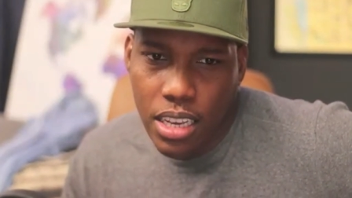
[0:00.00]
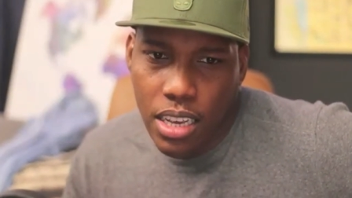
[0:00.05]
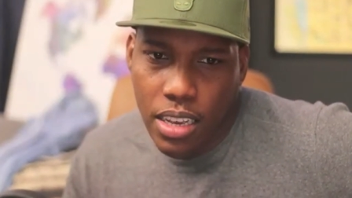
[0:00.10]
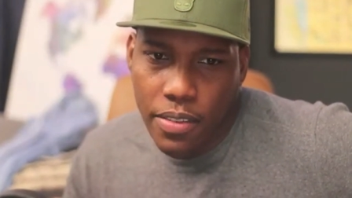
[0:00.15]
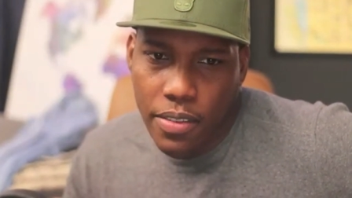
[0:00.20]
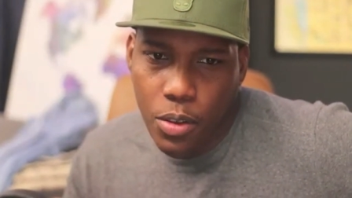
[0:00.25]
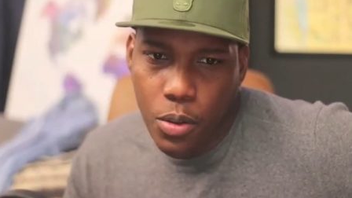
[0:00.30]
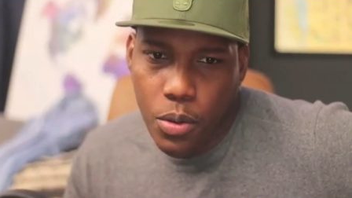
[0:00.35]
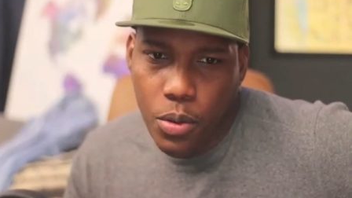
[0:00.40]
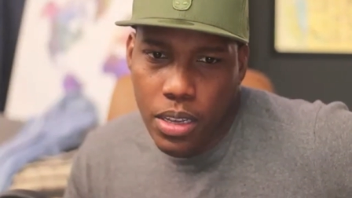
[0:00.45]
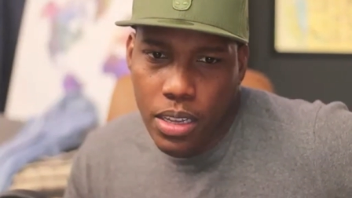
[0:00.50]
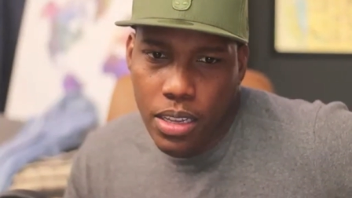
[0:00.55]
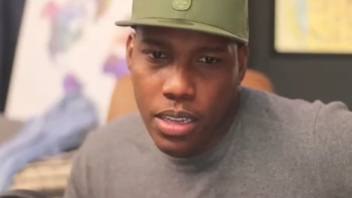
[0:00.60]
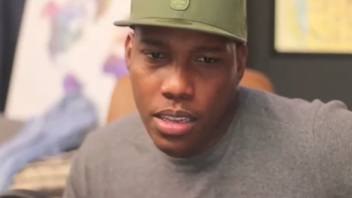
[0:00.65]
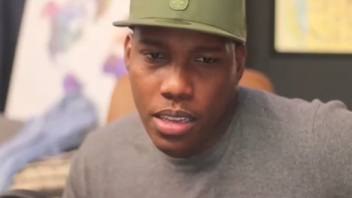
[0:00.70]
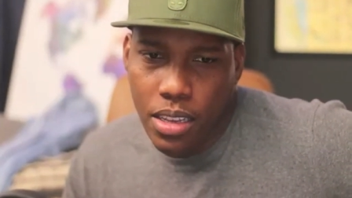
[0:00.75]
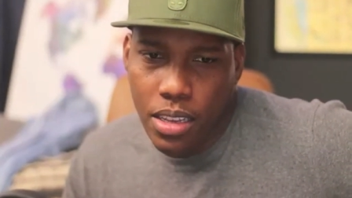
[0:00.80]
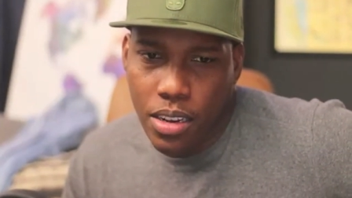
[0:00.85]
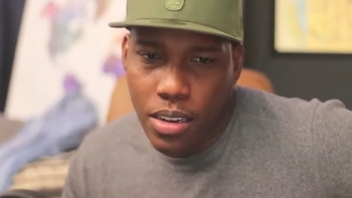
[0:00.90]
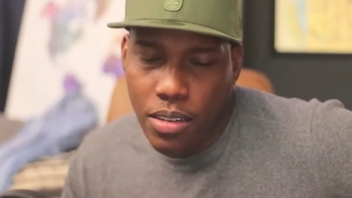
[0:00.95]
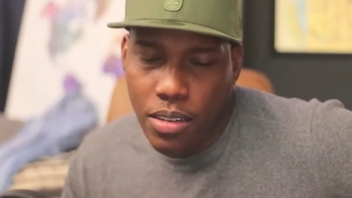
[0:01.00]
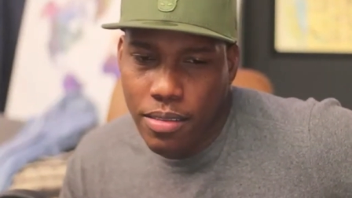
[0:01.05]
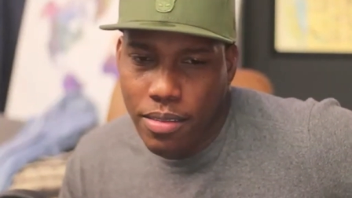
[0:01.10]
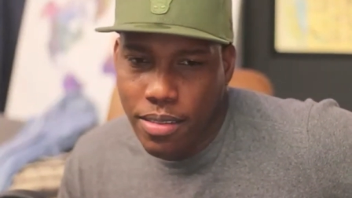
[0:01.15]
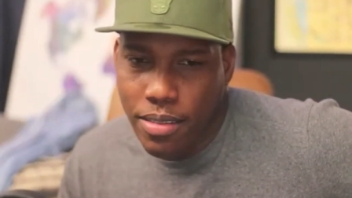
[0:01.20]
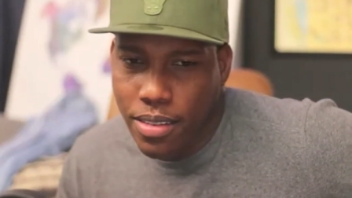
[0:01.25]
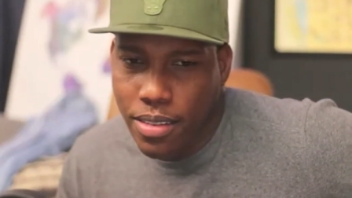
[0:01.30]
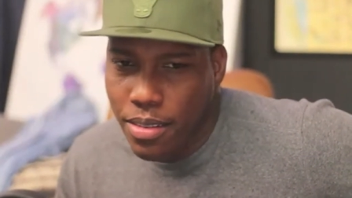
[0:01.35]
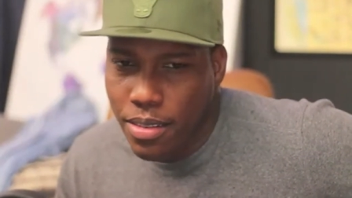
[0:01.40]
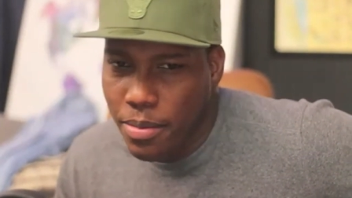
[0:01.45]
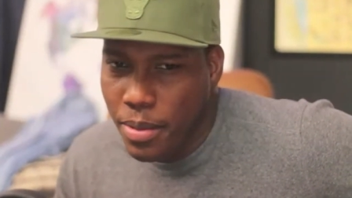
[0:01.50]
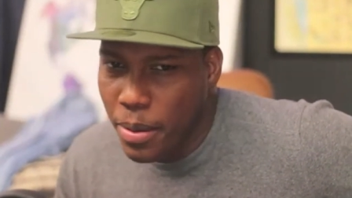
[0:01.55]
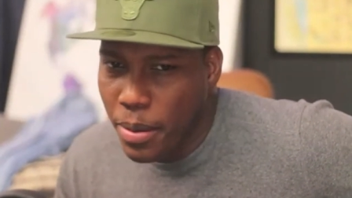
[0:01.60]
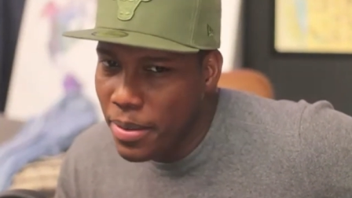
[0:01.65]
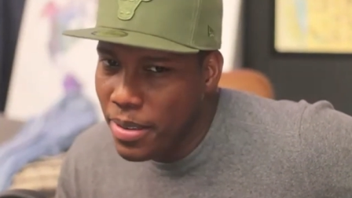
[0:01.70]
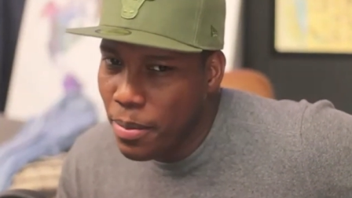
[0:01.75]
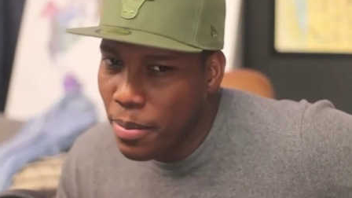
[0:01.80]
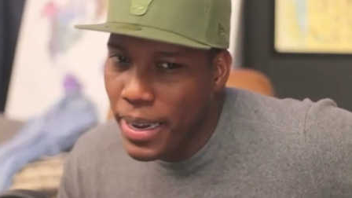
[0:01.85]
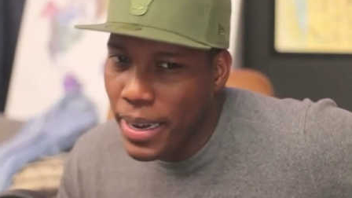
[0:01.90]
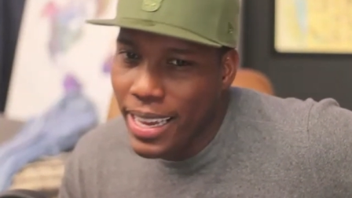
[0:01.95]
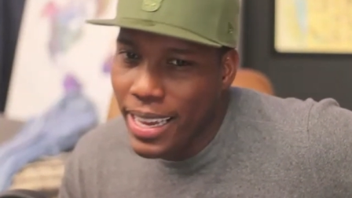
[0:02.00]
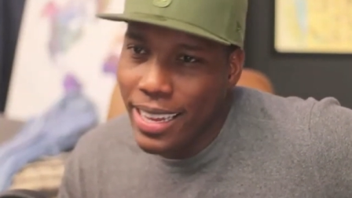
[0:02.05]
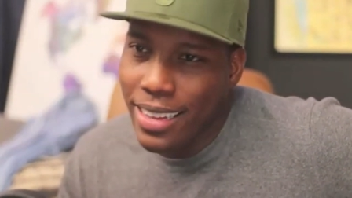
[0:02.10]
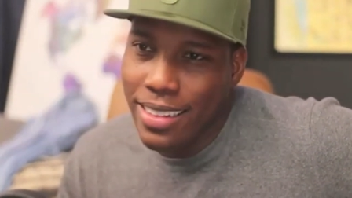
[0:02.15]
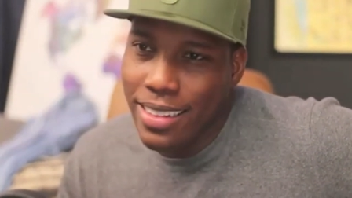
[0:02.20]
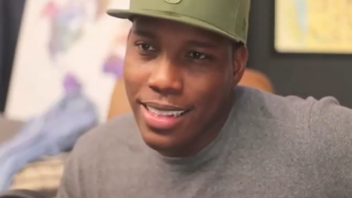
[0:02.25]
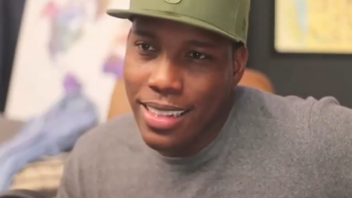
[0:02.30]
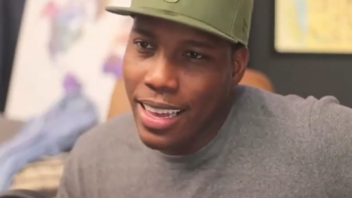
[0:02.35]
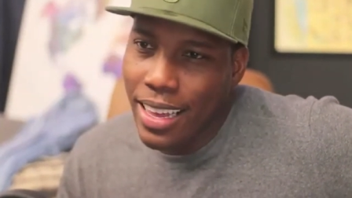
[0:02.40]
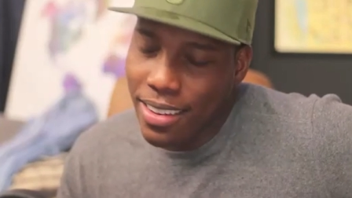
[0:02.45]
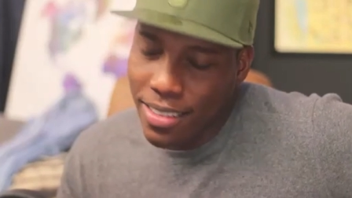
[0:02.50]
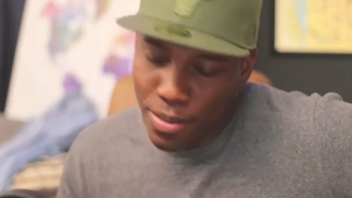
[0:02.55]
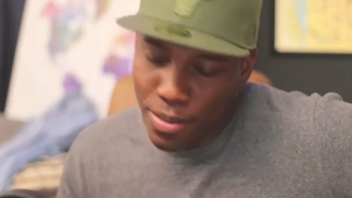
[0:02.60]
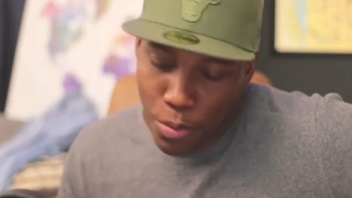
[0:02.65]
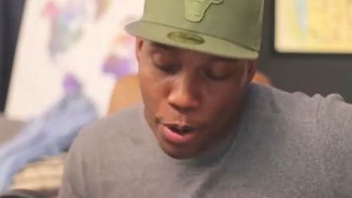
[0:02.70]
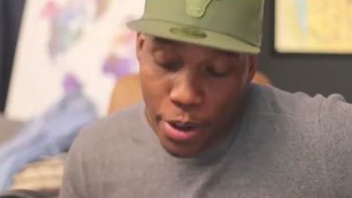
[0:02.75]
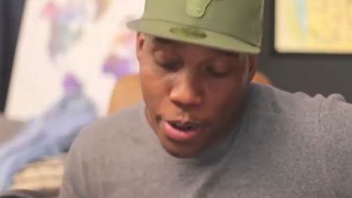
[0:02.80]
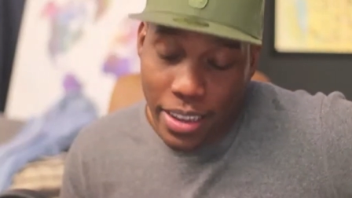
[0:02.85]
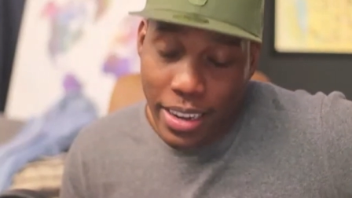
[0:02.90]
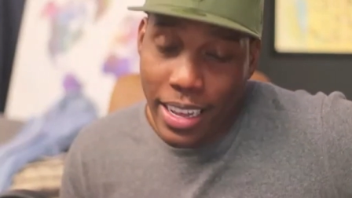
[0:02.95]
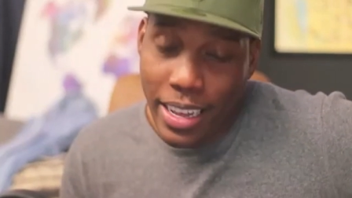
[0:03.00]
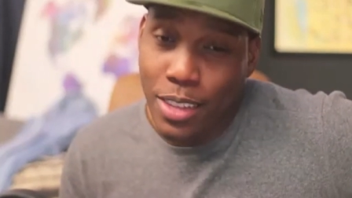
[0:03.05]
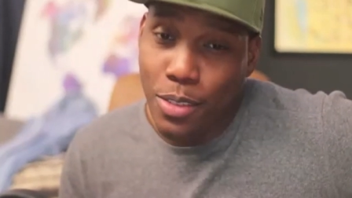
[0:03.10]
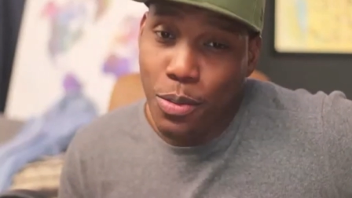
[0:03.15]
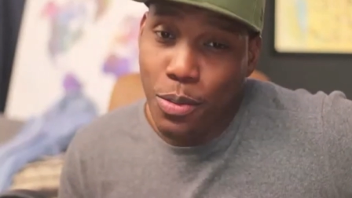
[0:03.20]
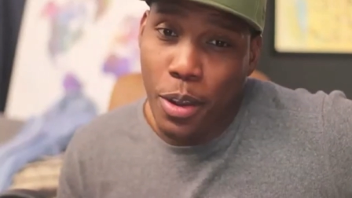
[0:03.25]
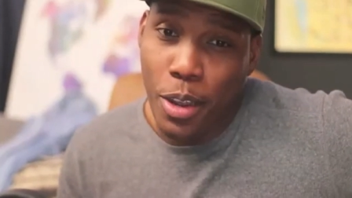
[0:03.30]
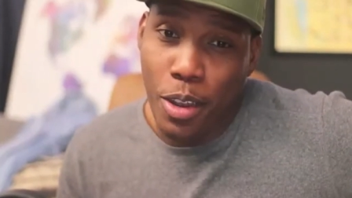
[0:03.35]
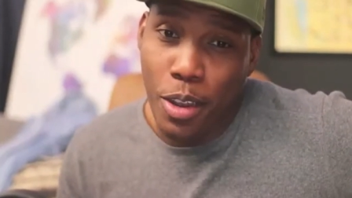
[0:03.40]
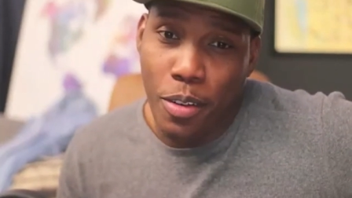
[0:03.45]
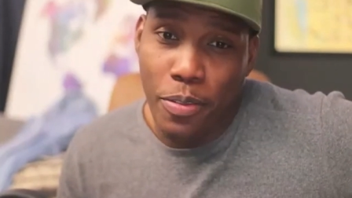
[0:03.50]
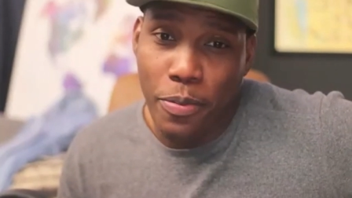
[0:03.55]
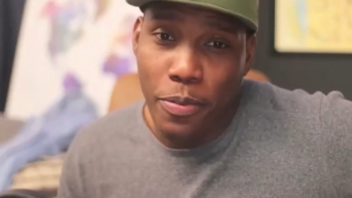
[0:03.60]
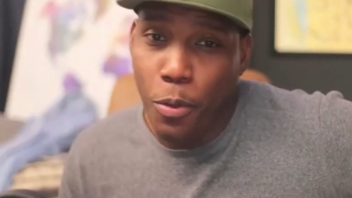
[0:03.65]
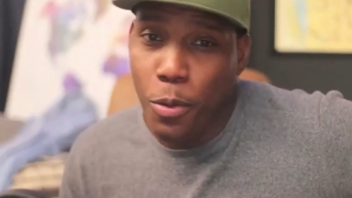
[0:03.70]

if you could, you know, uh, maybe somebody that is working at 12,